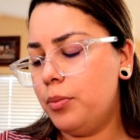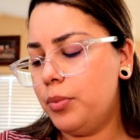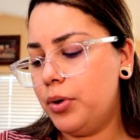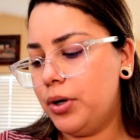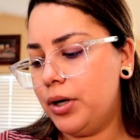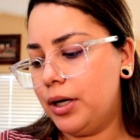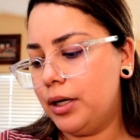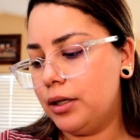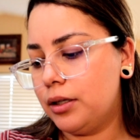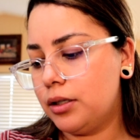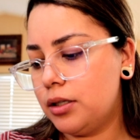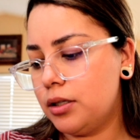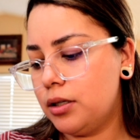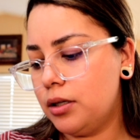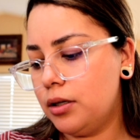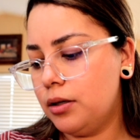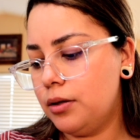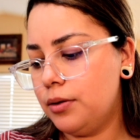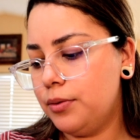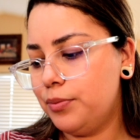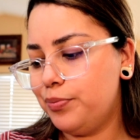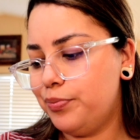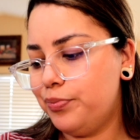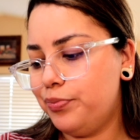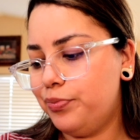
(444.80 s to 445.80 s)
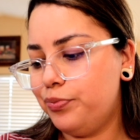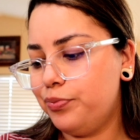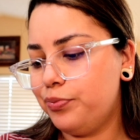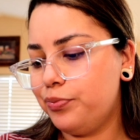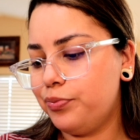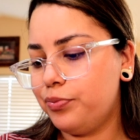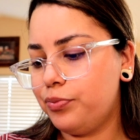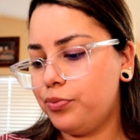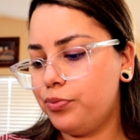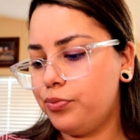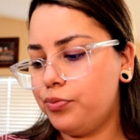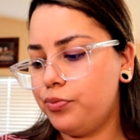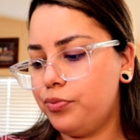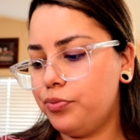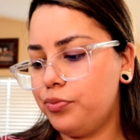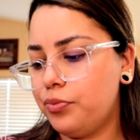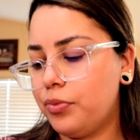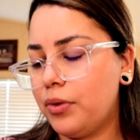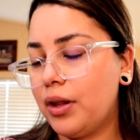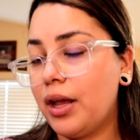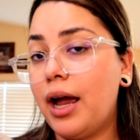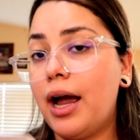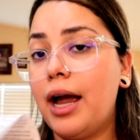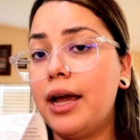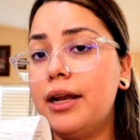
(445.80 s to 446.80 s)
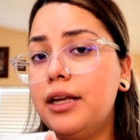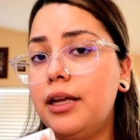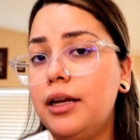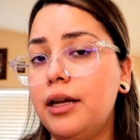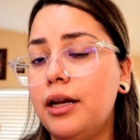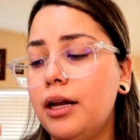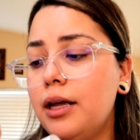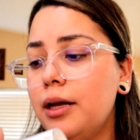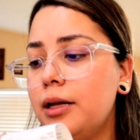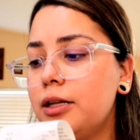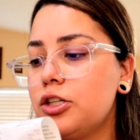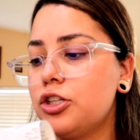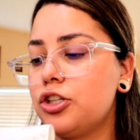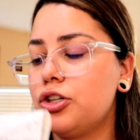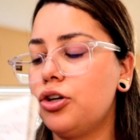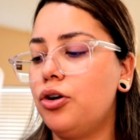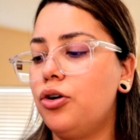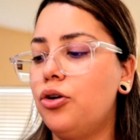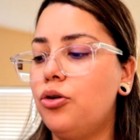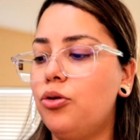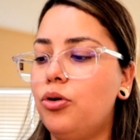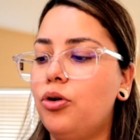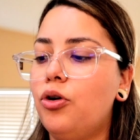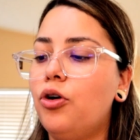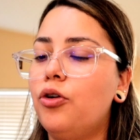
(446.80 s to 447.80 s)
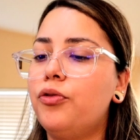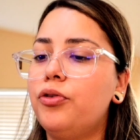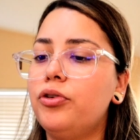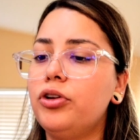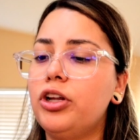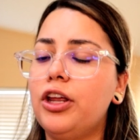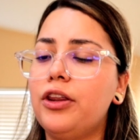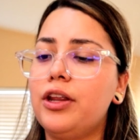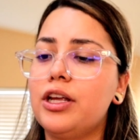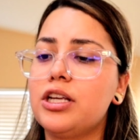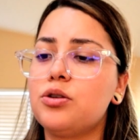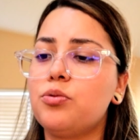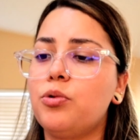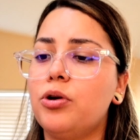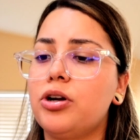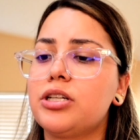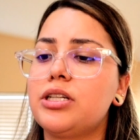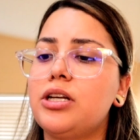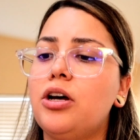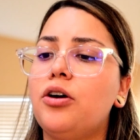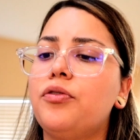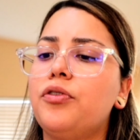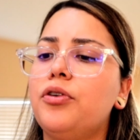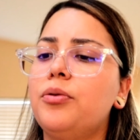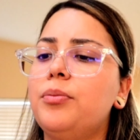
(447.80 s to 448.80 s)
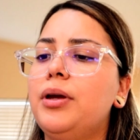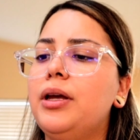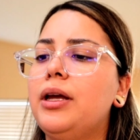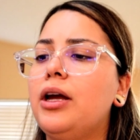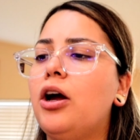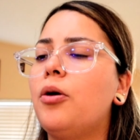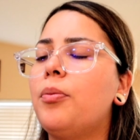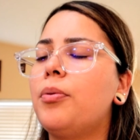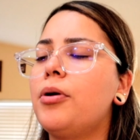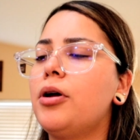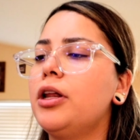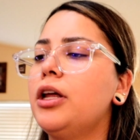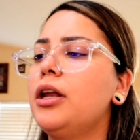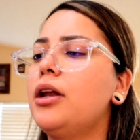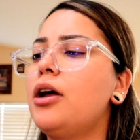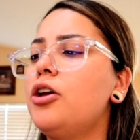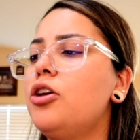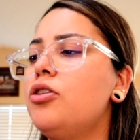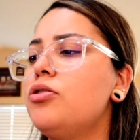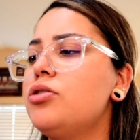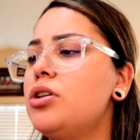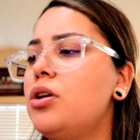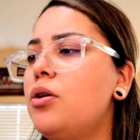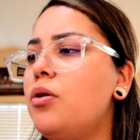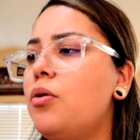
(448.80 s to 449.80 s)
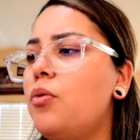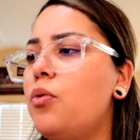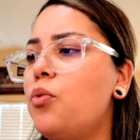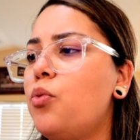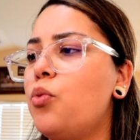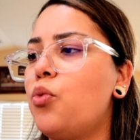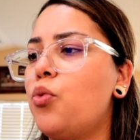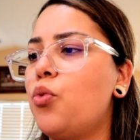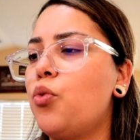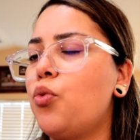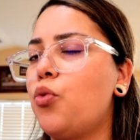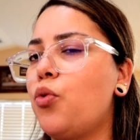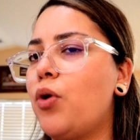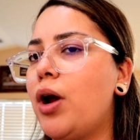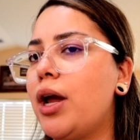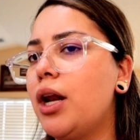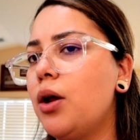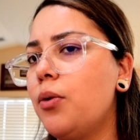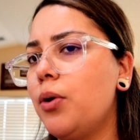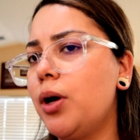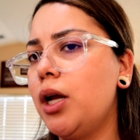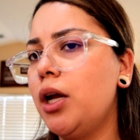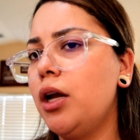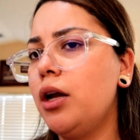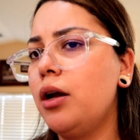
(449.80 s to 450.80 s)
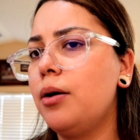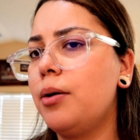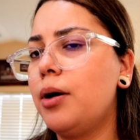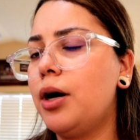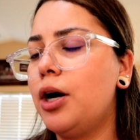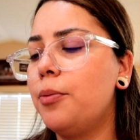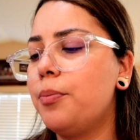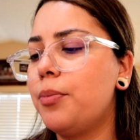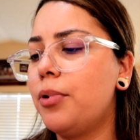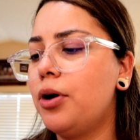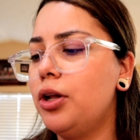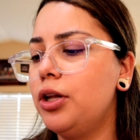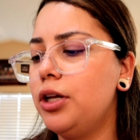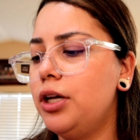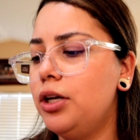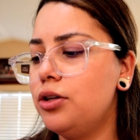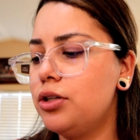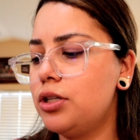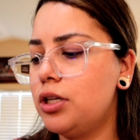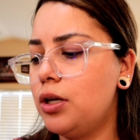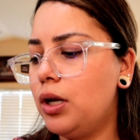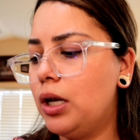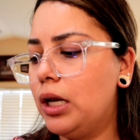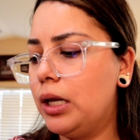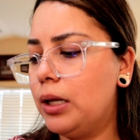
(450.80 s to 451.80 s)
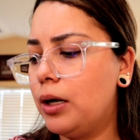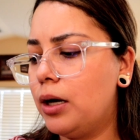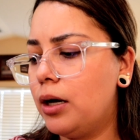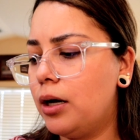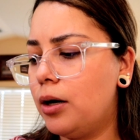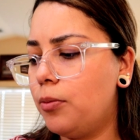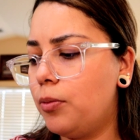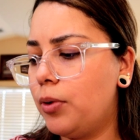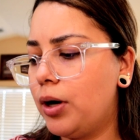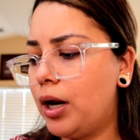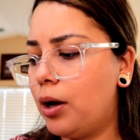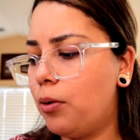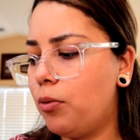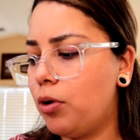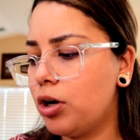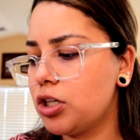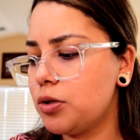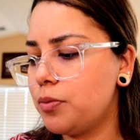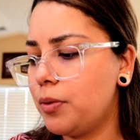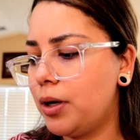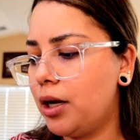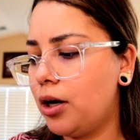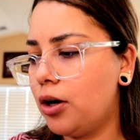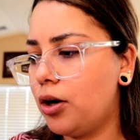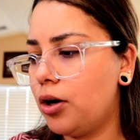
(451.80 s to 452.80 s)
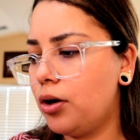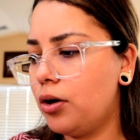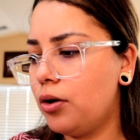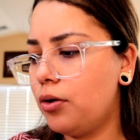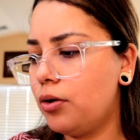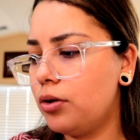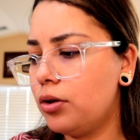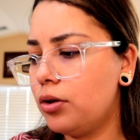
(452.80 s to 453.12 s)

but I needed it. So hopefully this works out for me. I'll probably not use it right away. I'll probably use it uh, when I wash my hair